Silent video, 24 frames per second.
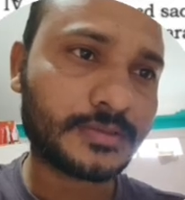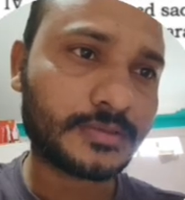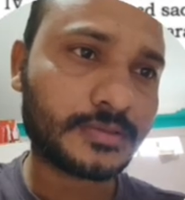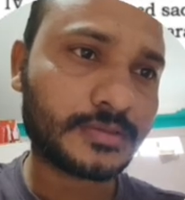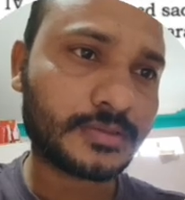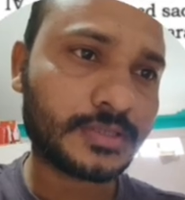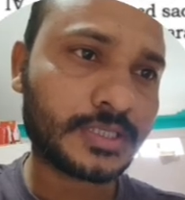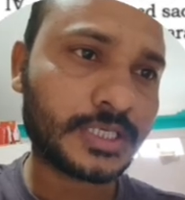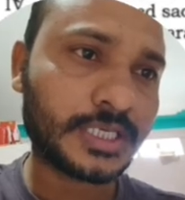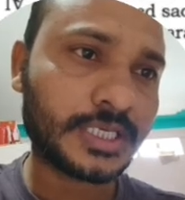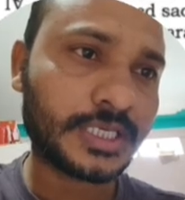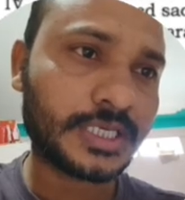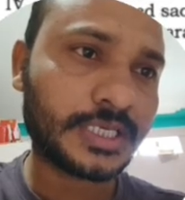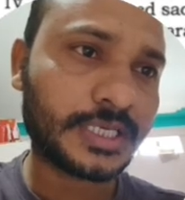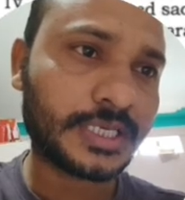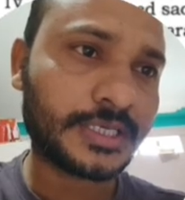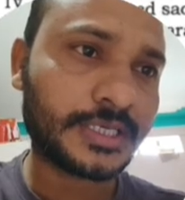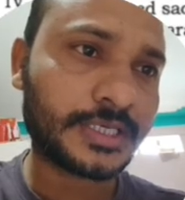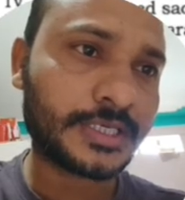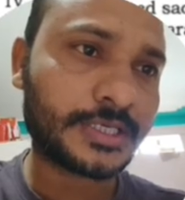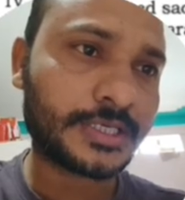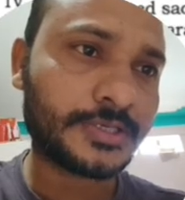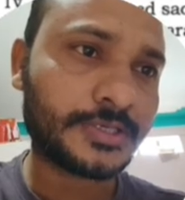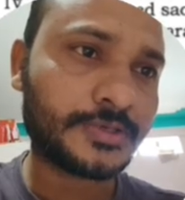then it enter
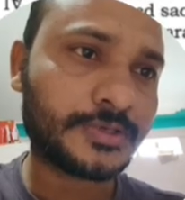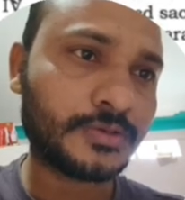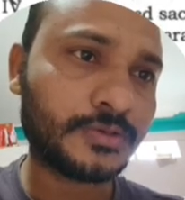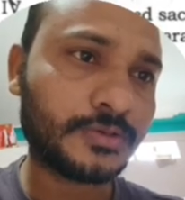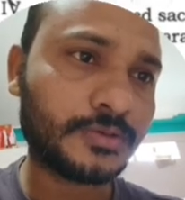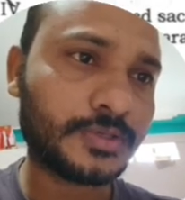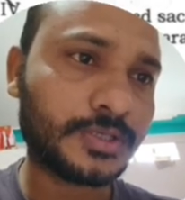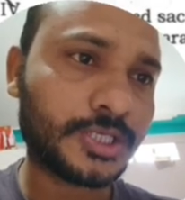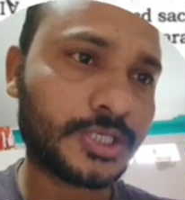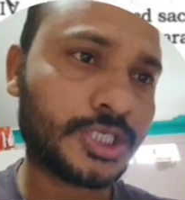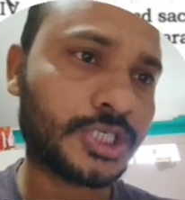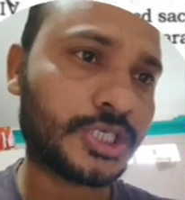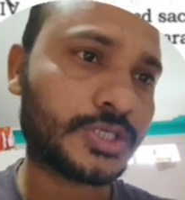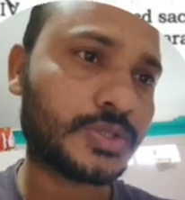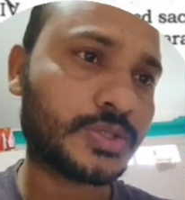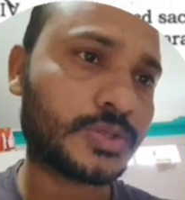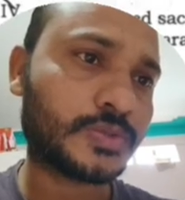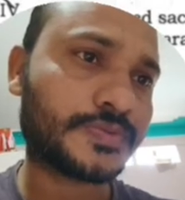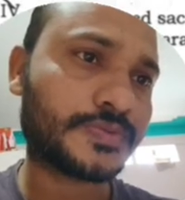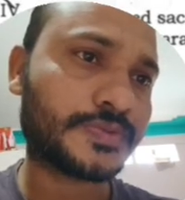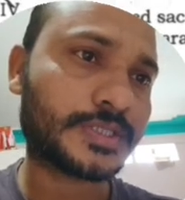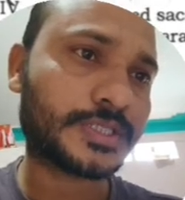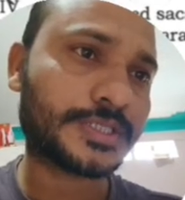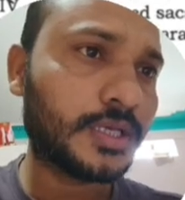into G2
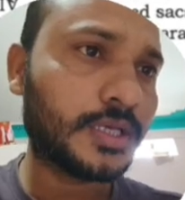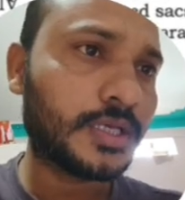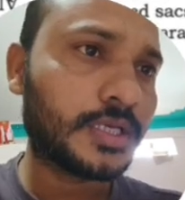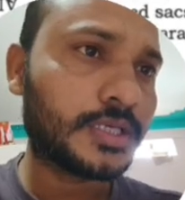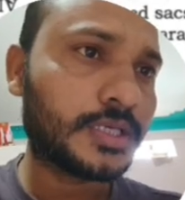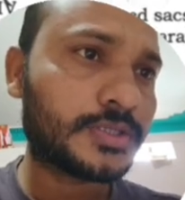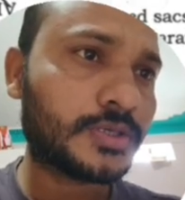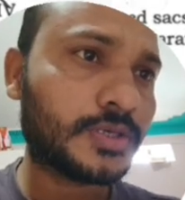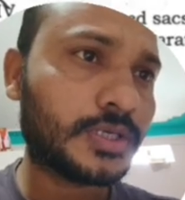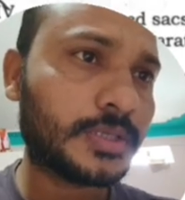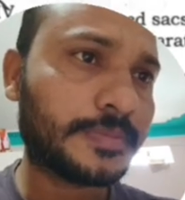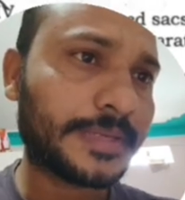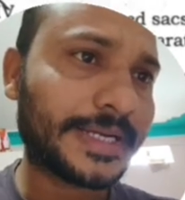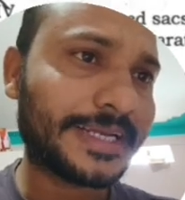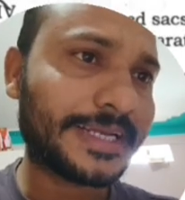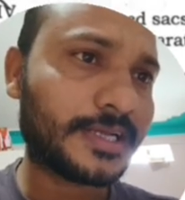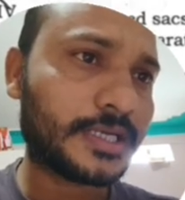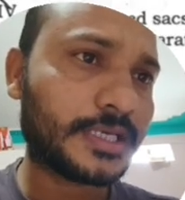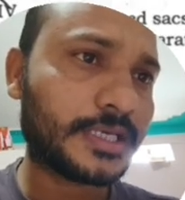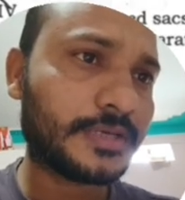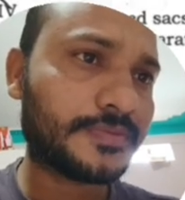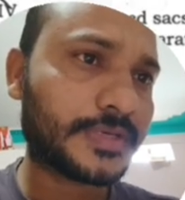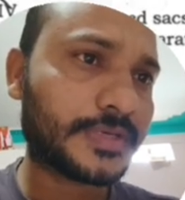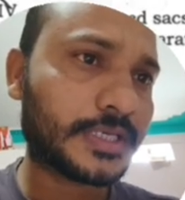phase. So in mitotic phase